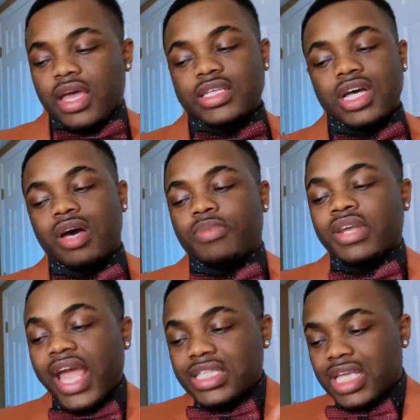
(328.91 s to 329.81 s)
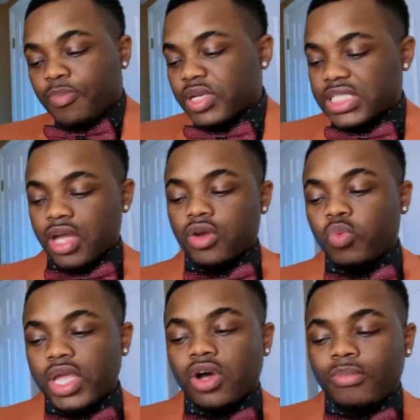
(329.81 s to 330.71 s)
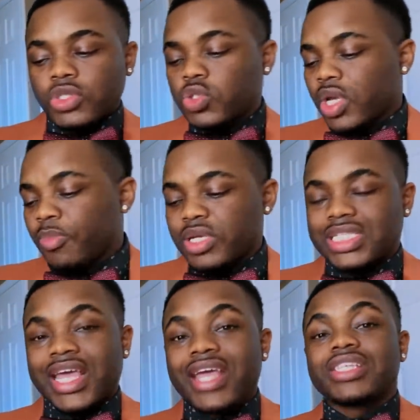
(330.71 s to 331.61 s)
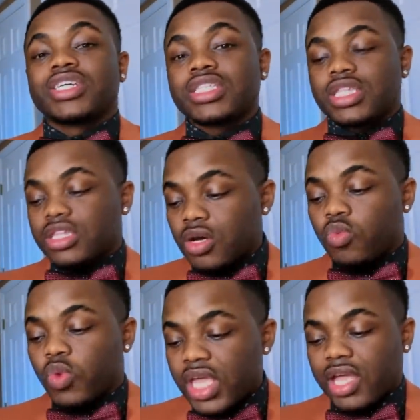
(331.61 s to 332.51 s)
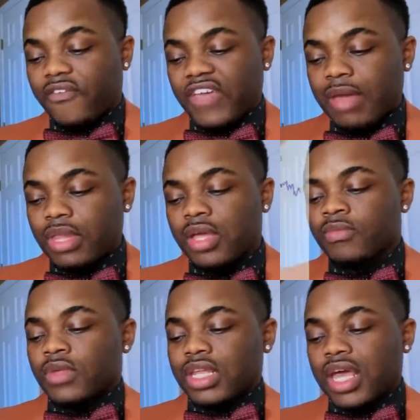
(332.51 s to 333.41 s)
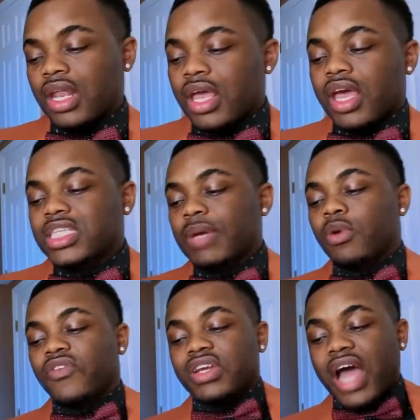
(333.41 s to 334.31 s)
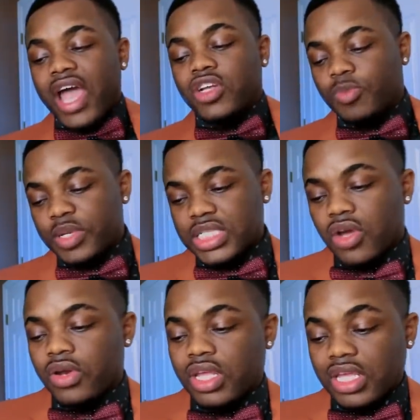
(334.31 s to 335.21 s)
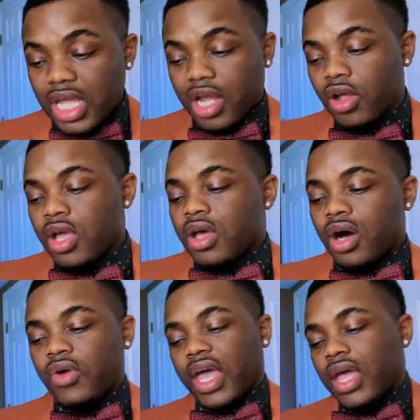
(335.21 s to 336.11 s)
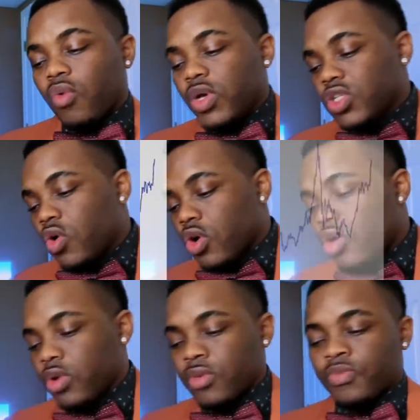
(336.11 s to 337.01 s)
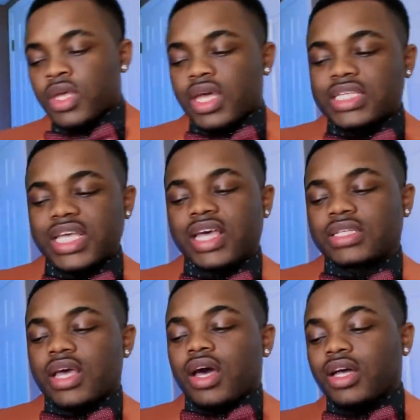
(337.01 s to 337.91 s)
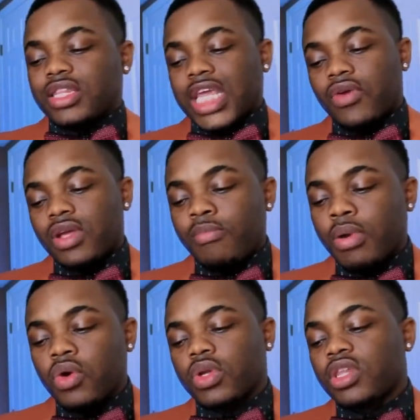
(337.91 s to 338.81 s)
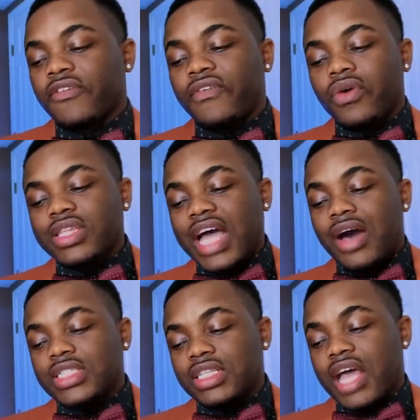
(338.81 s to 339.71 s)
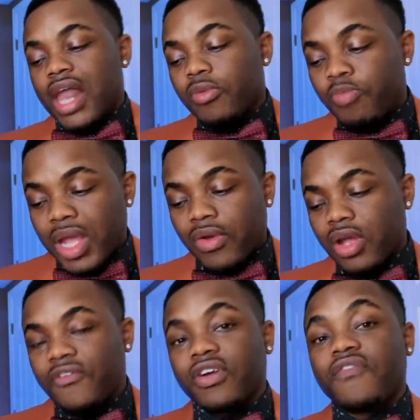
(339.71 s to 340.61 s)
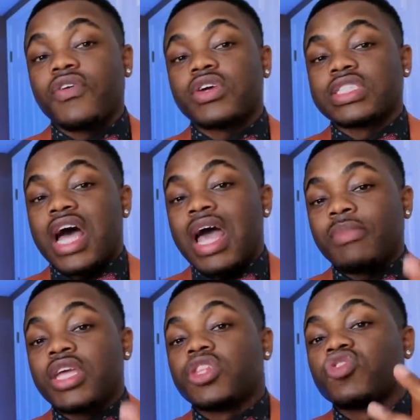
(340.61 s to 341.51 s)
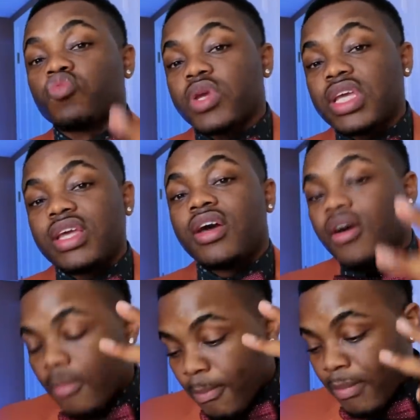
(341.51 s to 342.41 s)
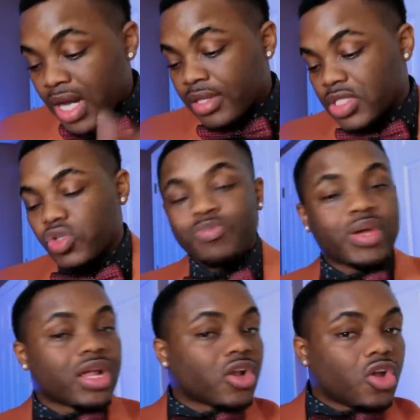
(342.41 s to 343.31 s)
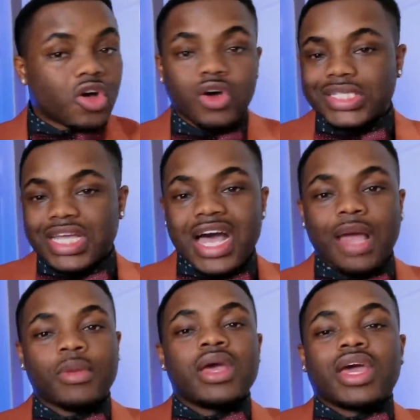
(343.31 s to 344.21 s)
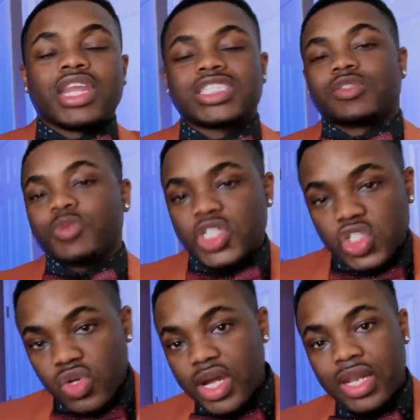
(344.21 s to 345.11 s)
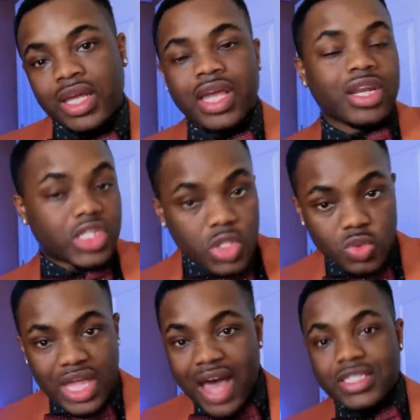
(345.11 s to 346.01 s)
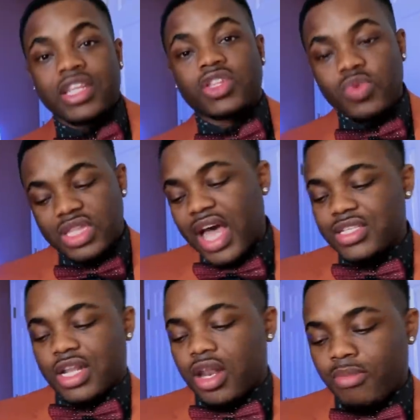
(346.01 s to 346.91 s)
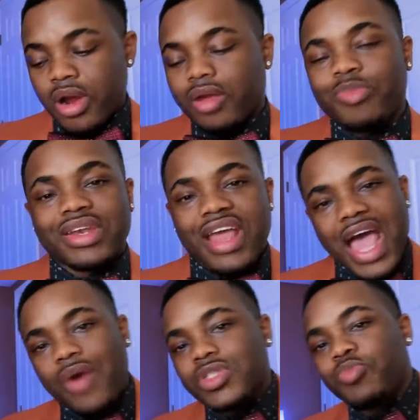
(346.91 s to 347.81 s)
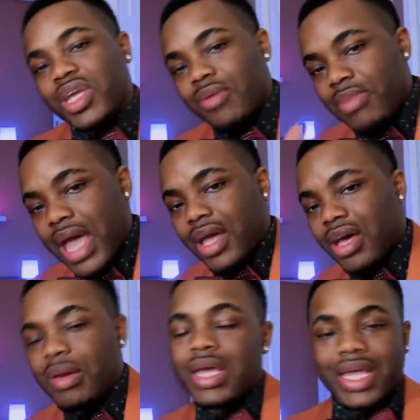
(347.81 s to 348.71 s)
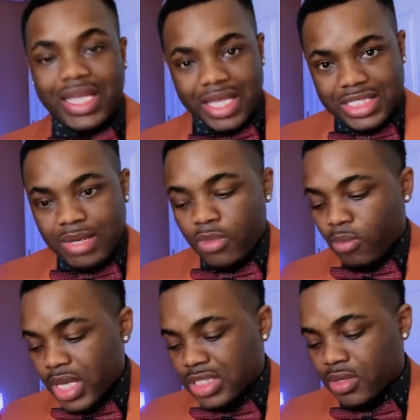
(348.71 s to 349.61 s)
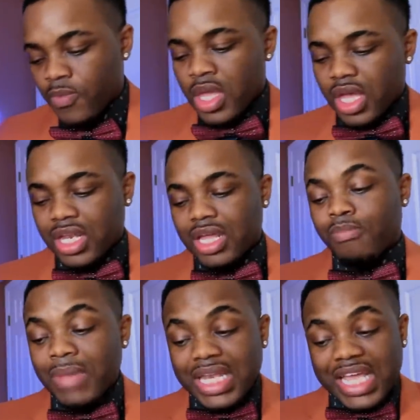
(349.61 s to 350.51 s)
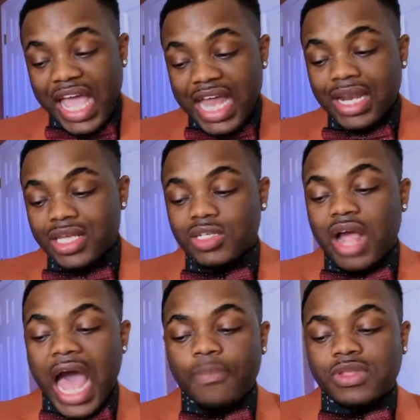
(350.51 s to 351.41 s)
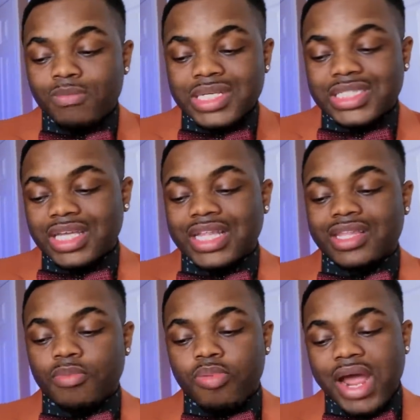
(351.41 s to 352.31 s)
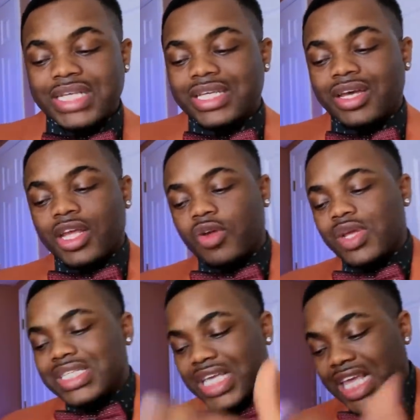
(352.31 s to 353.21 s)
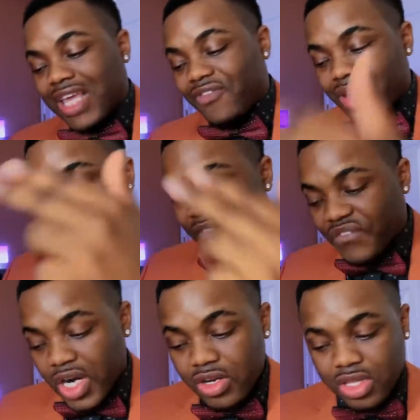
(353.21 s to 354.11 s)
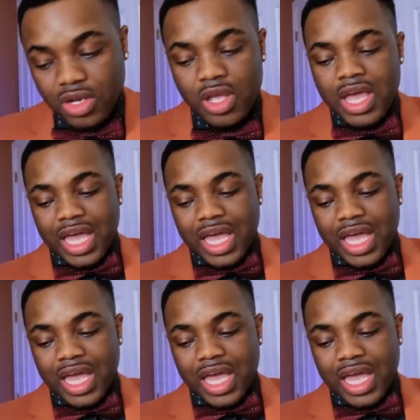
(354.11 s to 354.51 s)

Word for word: It's up 19% on a week, almost 20% in just the week, family. And then it's up over 900% on the year. Okay, what's going on with them? It says, Ethereum broke the $4,000 barrier for the first time in three month. So it's been a long time and it's just been struggling in the 2000 and $3,000 mark, but now it's picking back up and getting some momentum. And then many analysts are optimistic that the price could increase even further.